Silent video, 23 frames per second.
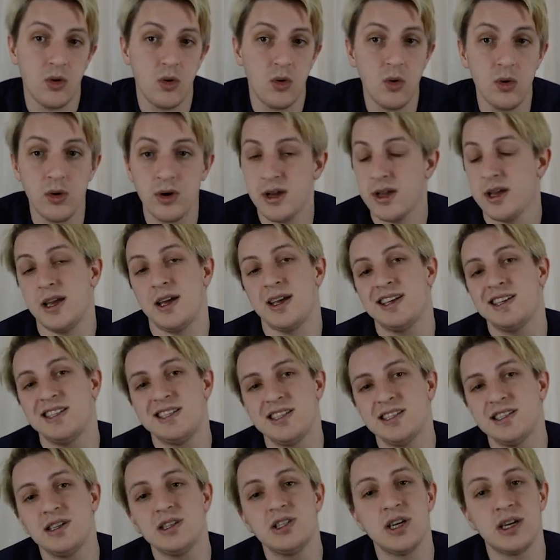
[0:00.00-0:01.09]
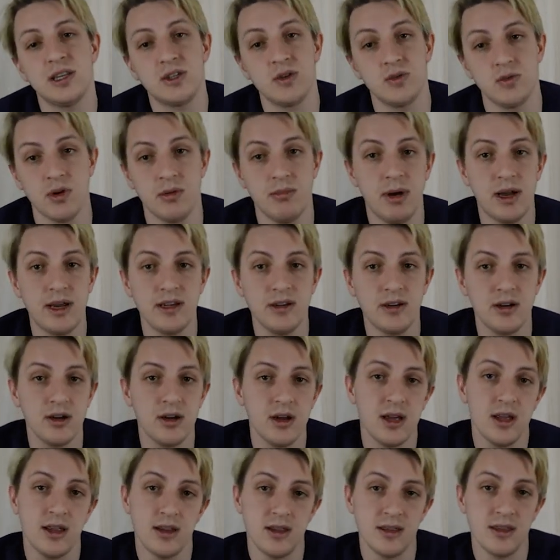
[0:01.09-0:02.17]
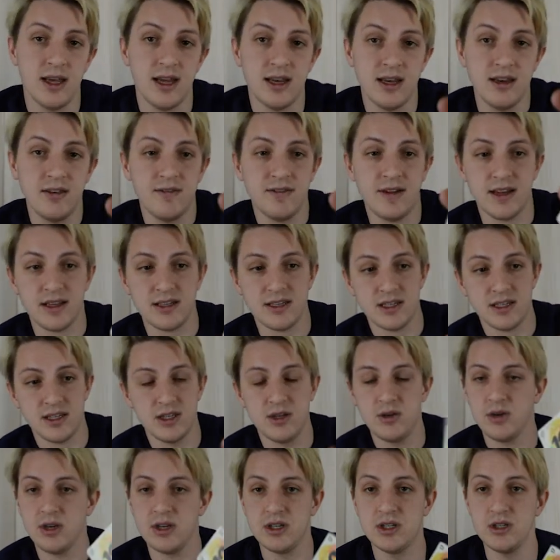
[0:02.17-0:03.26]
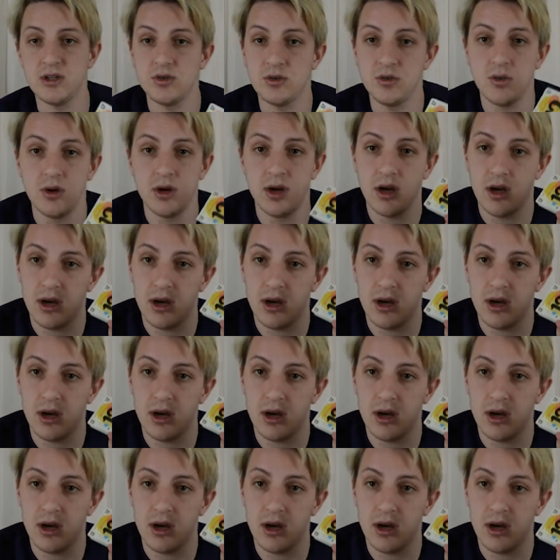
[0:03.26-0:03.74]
or as just a gentle reminder that in fact you can do